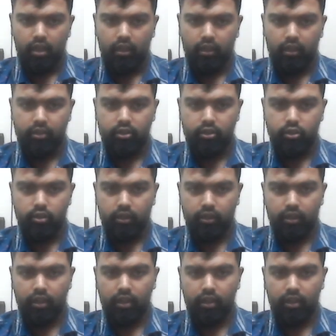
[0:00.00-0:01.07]
Allah
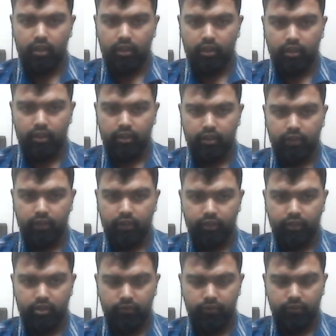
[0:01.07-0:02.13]
in the
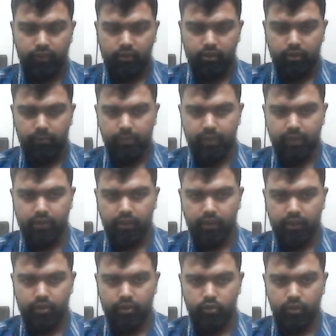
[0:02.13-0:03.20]
first verse it means
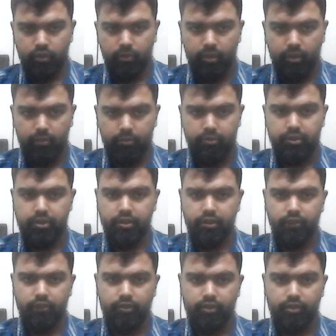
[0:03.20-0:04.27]
I swear by the position
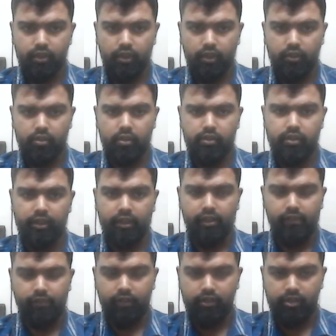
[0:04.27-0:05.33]
of the stars. The
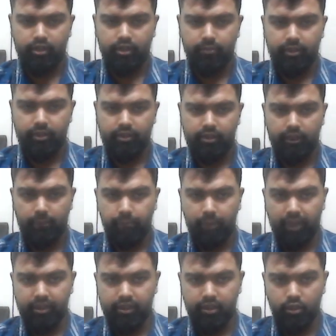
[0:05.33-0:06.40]
second verse it means a
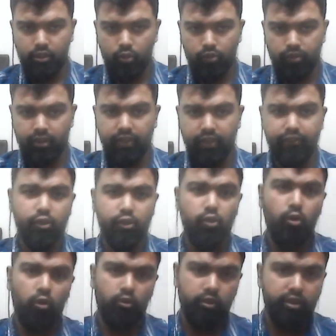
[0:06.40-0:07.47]
mighty oath, if
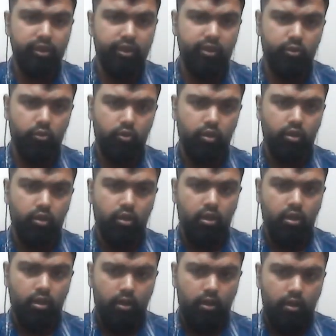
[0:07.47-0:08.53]
you only knew.
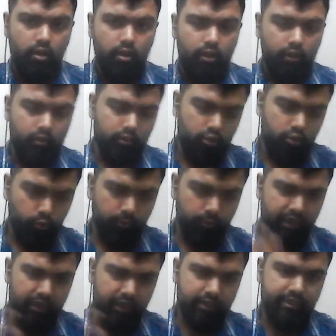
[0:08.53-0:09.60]
To
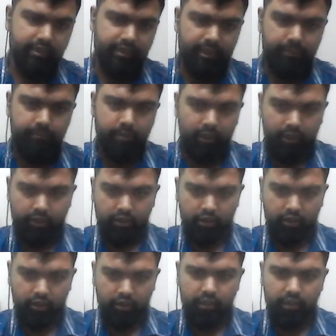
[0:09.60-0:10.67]
me, it seemed like
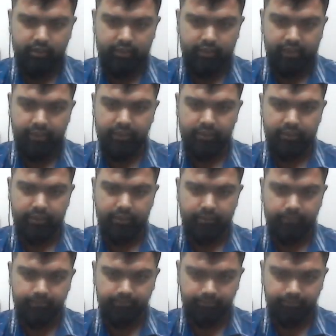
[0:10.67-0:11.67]
Allah is hinting.